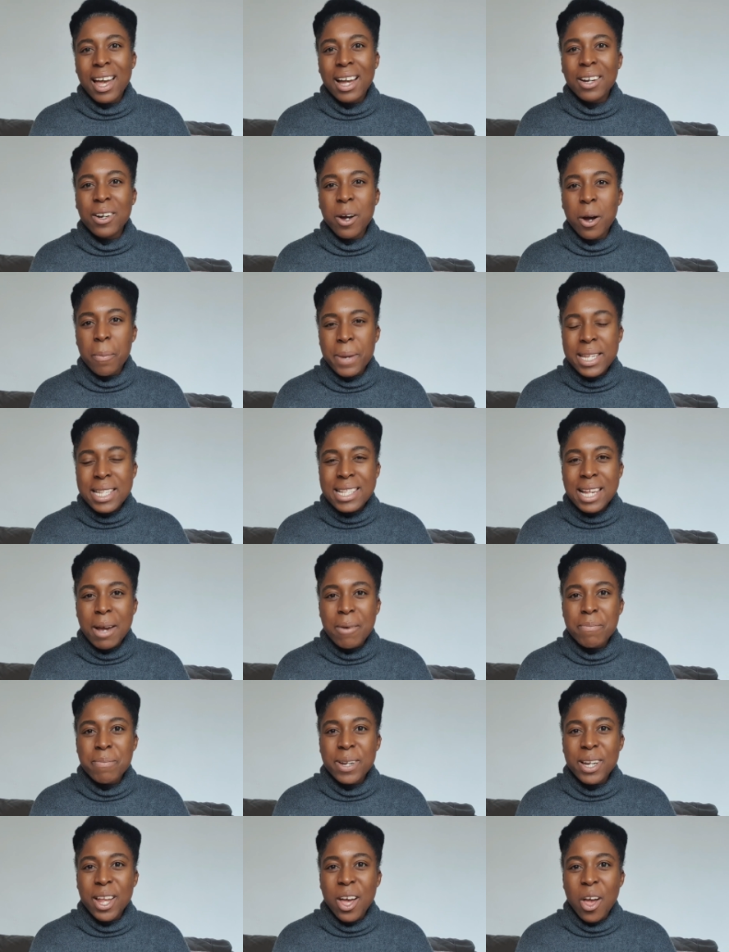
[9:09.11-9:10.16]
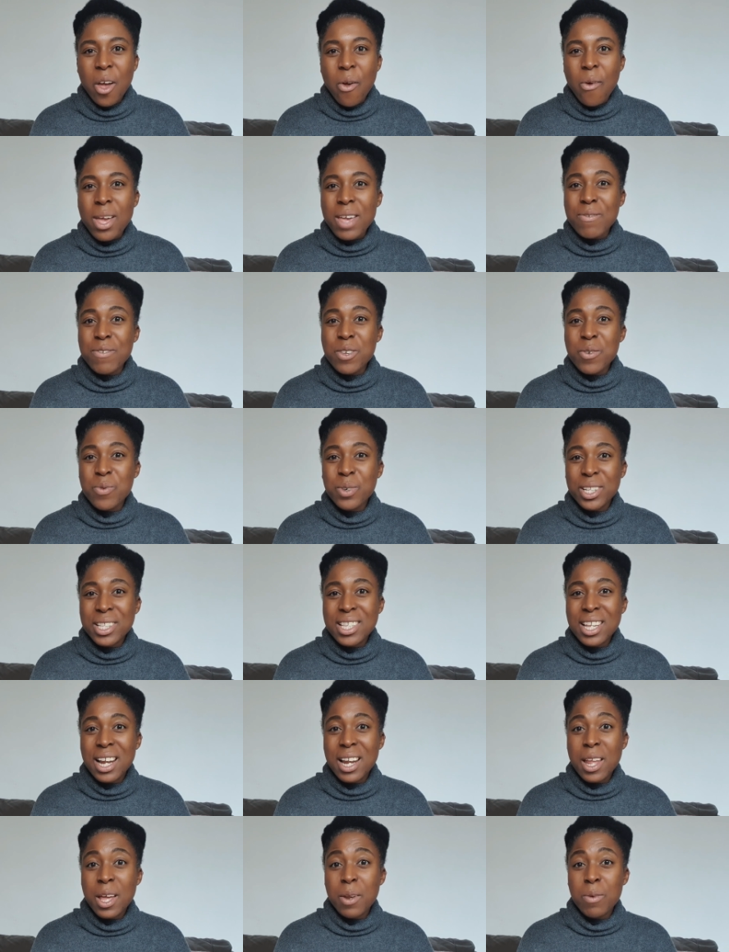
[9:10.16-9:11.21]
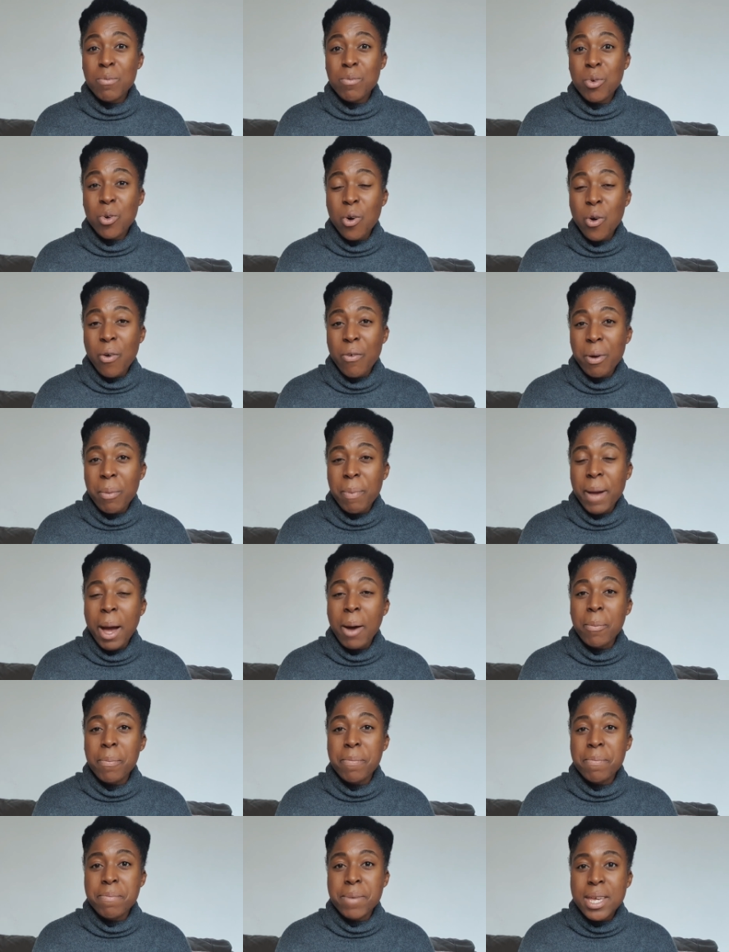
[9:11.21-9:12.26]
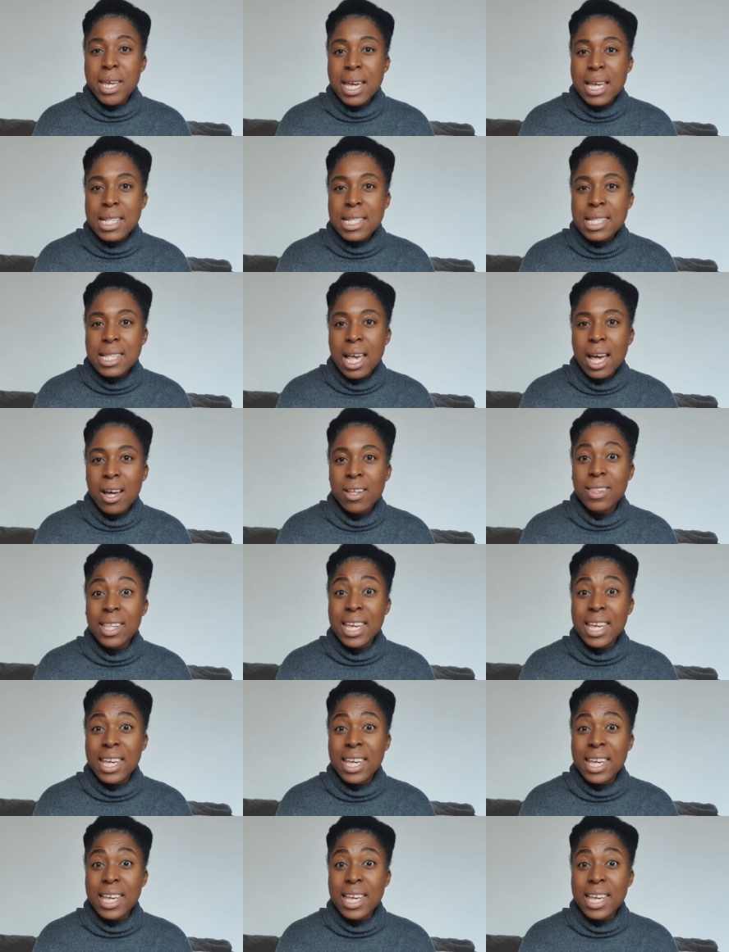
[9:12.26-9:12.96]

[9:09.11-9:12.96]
Comment down below if you want to learn more about BSL,